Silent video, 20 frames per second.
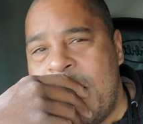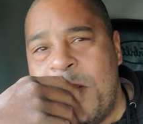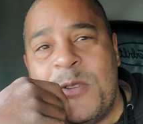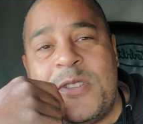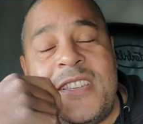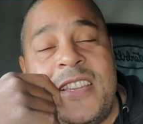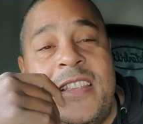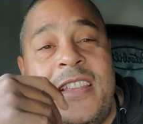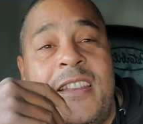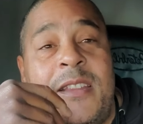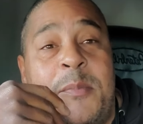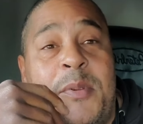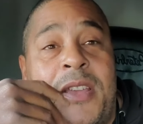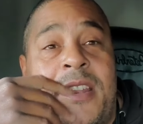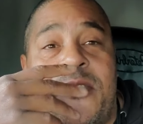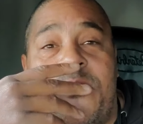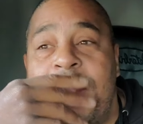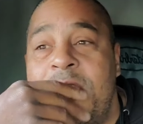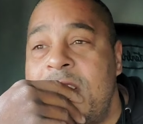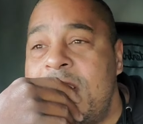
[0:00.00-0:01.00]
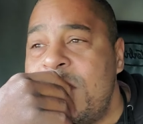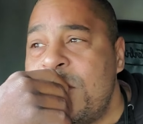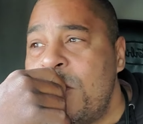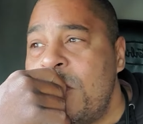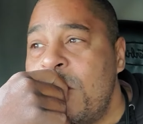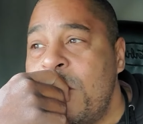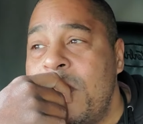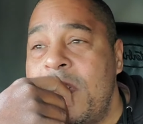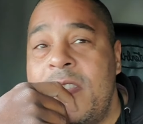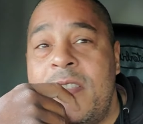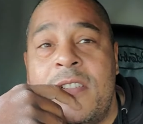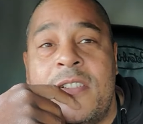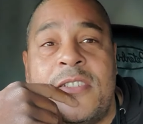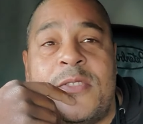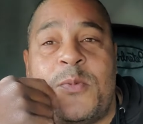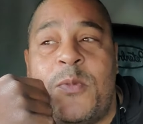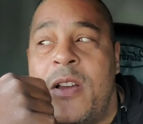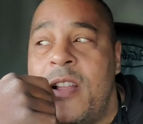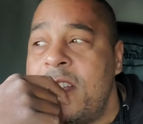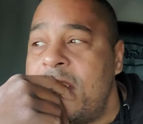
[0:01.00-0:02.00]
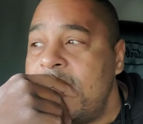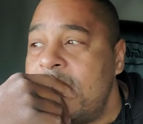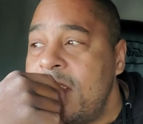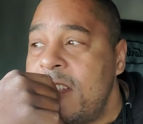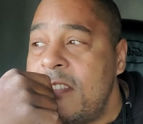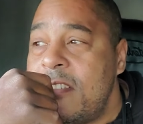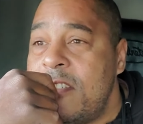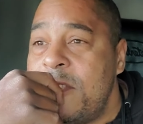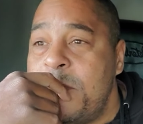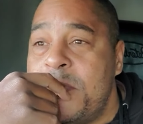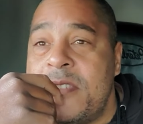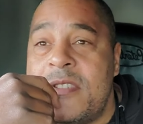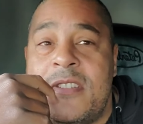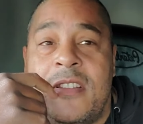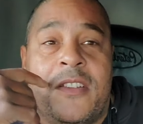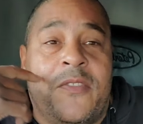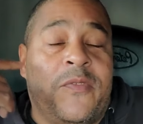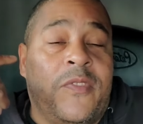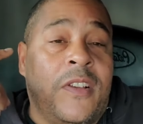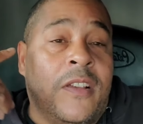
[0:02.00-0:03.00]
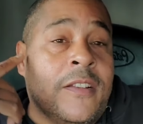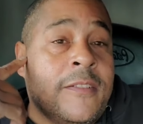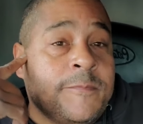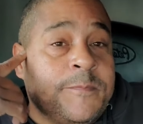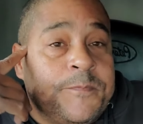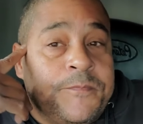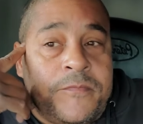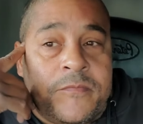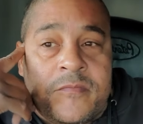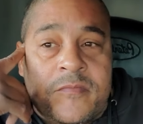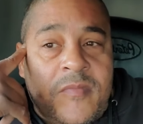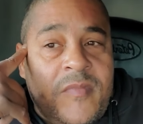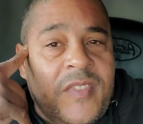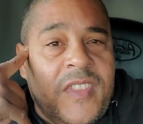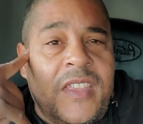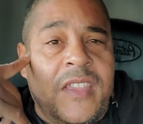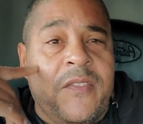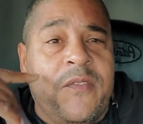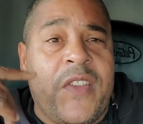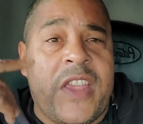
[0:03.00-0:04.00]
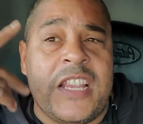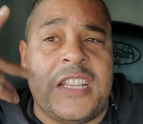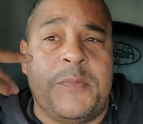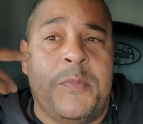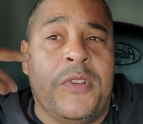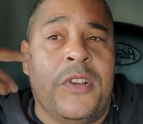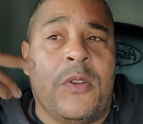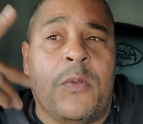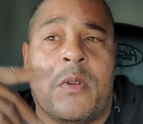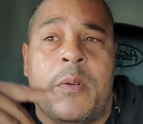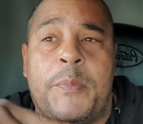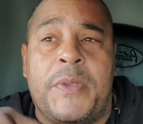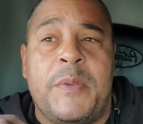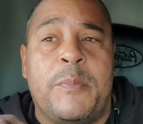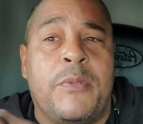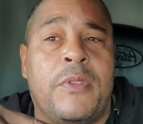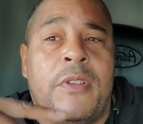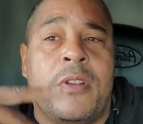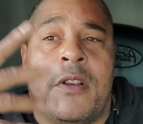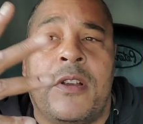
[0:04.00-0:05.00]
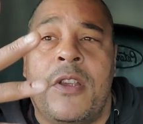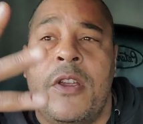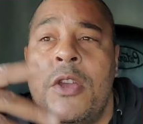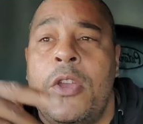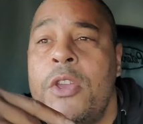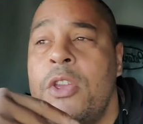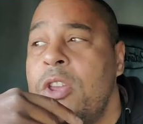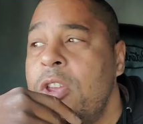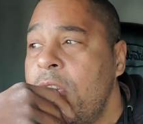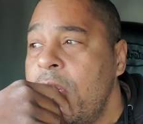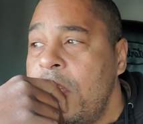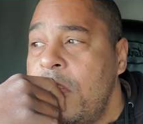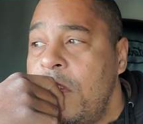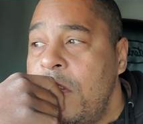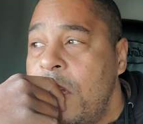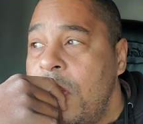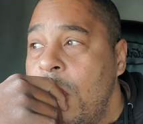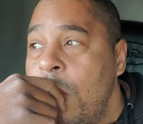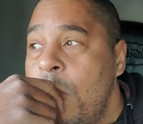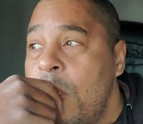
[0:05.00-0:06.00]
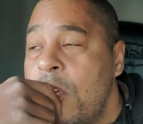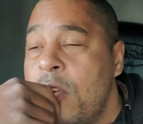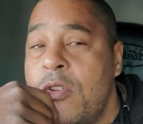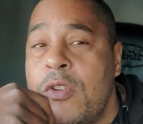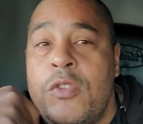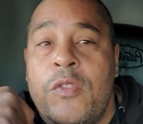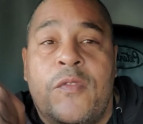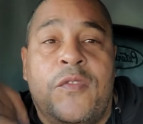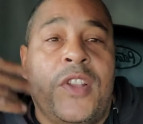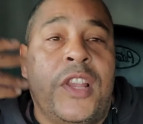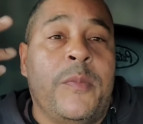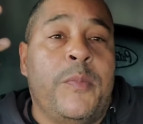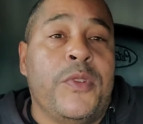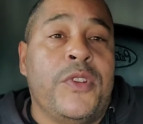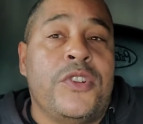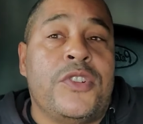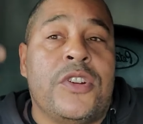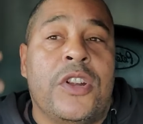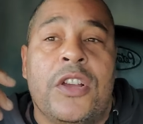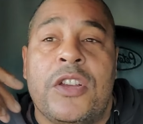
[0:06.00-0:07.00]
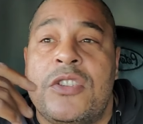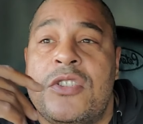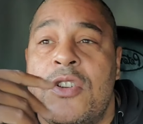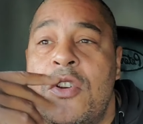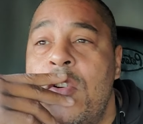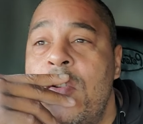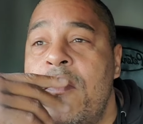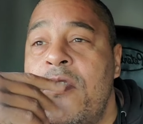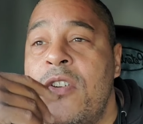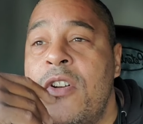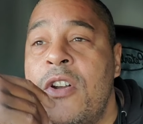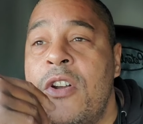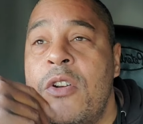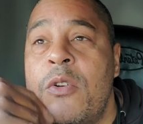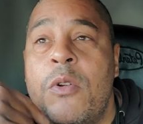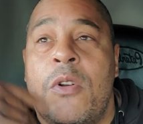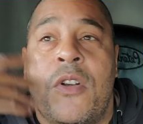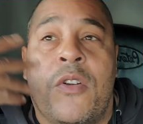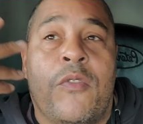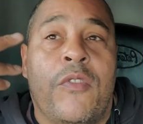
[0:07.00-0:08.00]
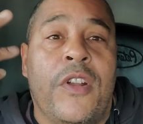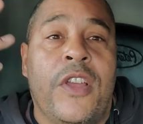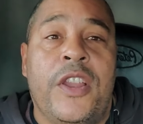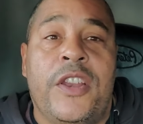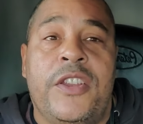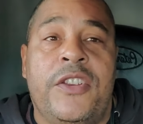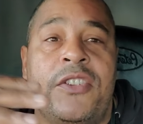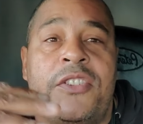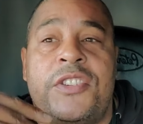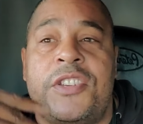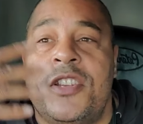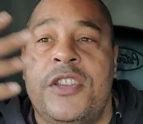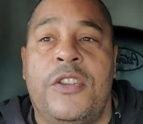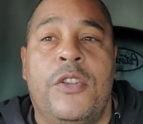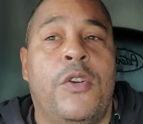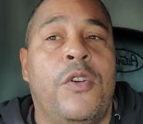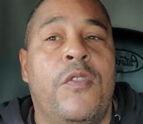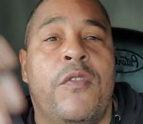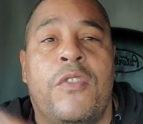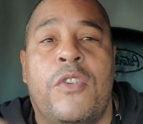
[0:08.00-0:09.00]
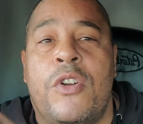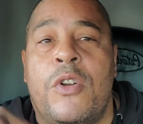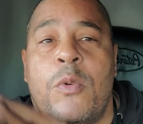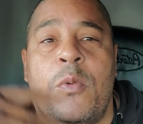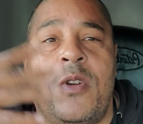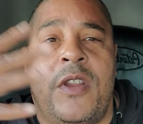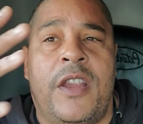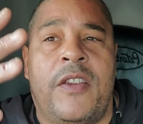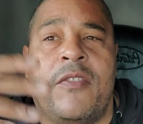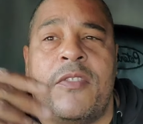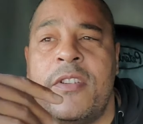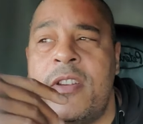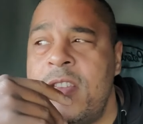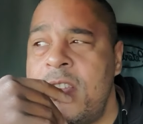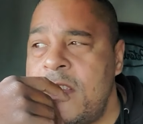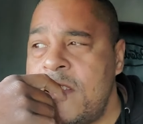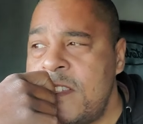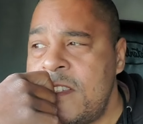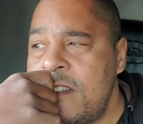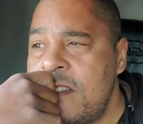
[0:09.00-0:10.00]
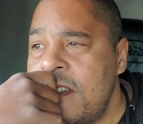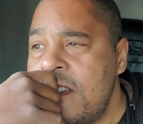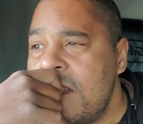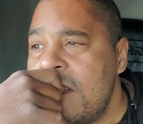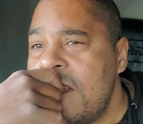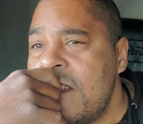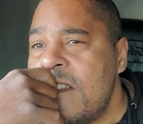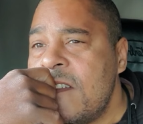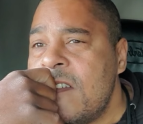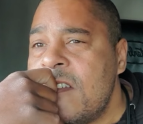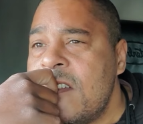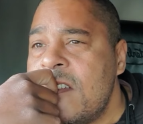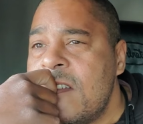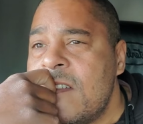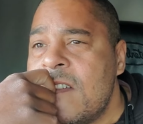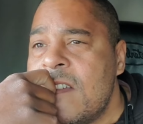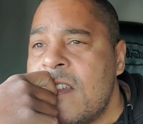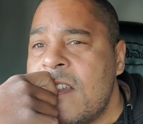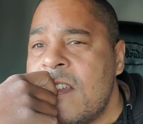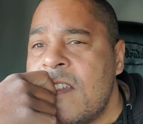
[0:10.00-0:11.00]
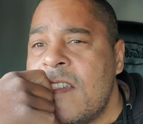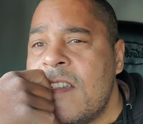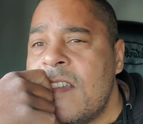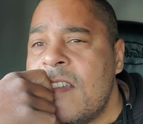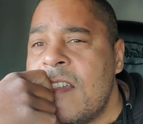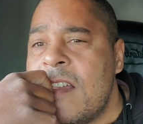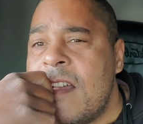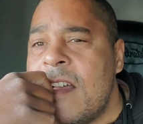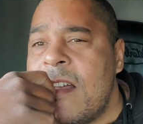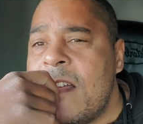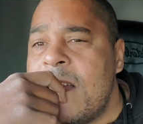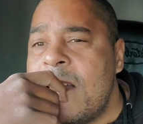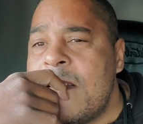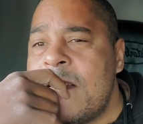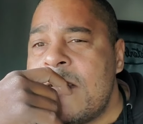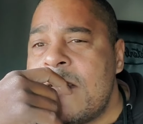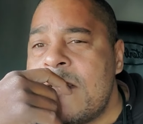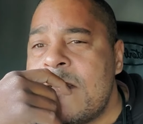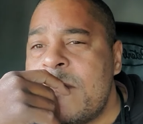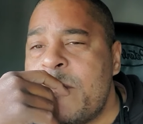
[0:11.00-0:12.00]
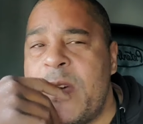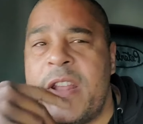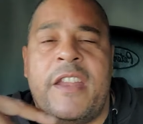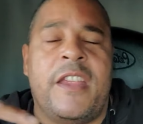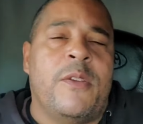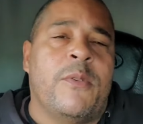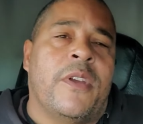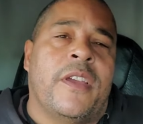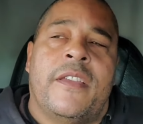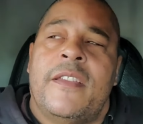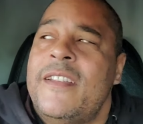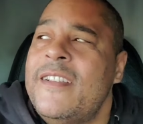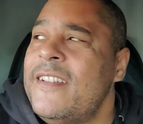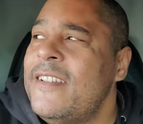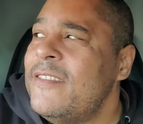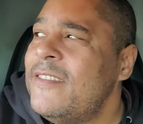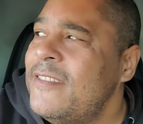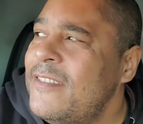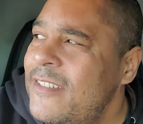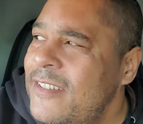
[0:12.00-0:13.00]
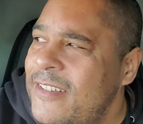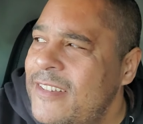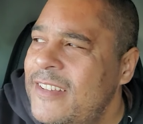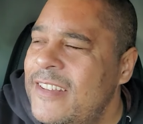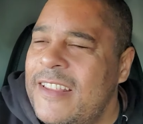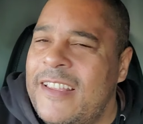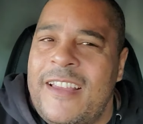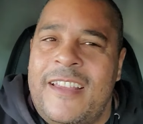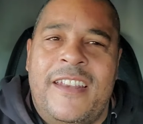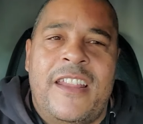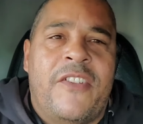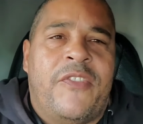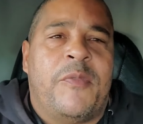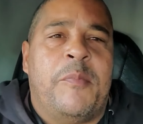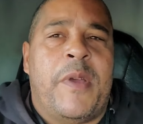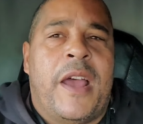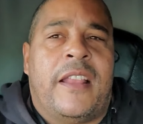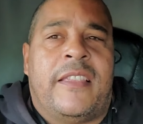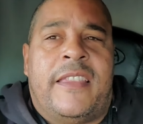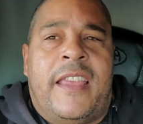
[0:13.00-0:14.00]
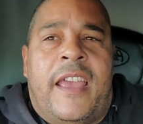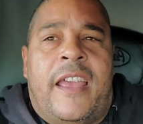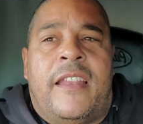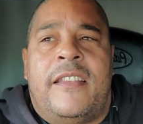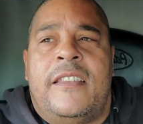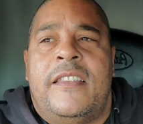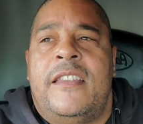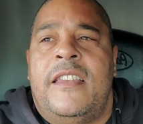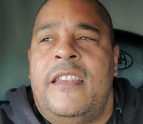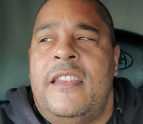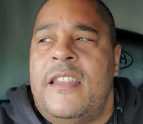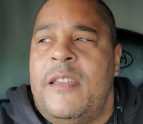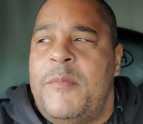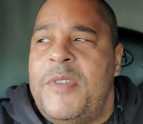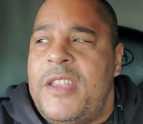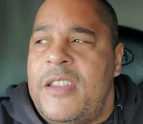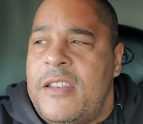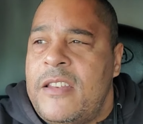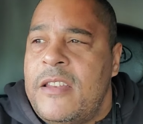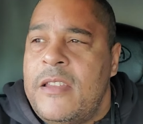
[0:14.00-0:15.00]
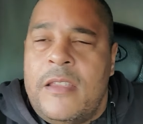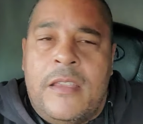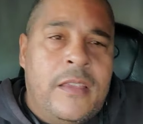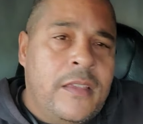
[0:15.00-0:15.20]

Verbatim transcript: see any benefit to it, whether it's watching this stupid stuff on Facebook where people are, you know, flipping trucks over or running shit over or whatever it is. But anyway, enough about that. I mean,